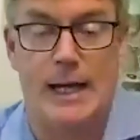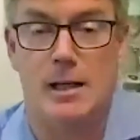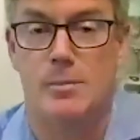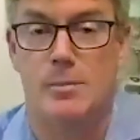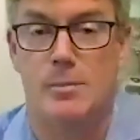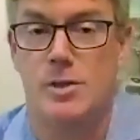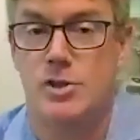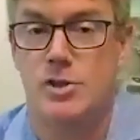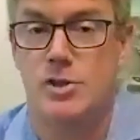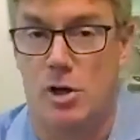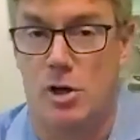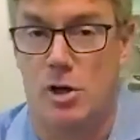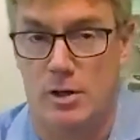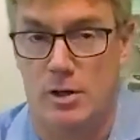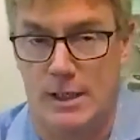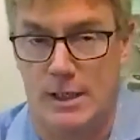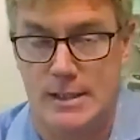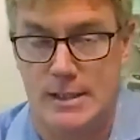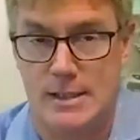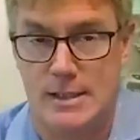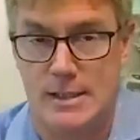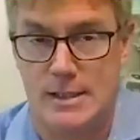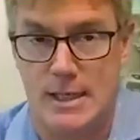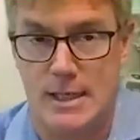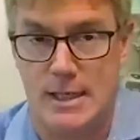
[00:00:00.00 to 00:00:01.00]
they gained a
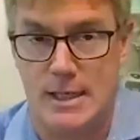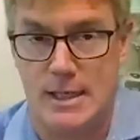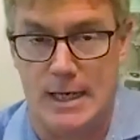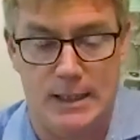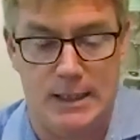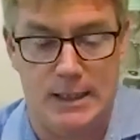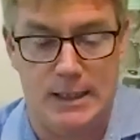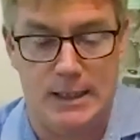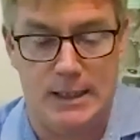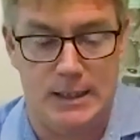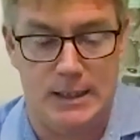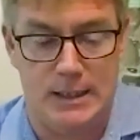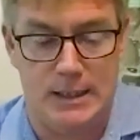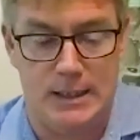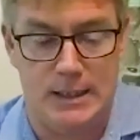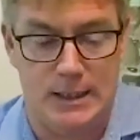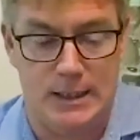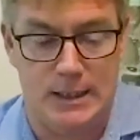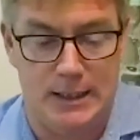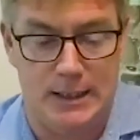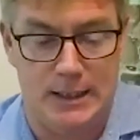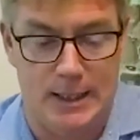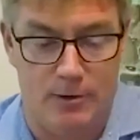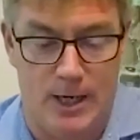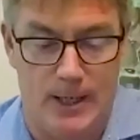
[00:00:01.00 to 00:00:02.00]
majority stake in
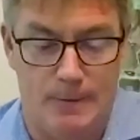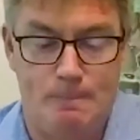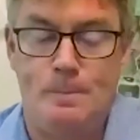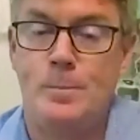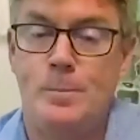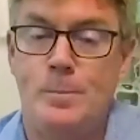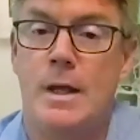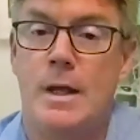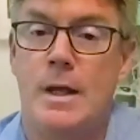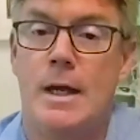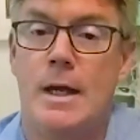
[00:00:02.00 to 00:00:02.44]
ERA.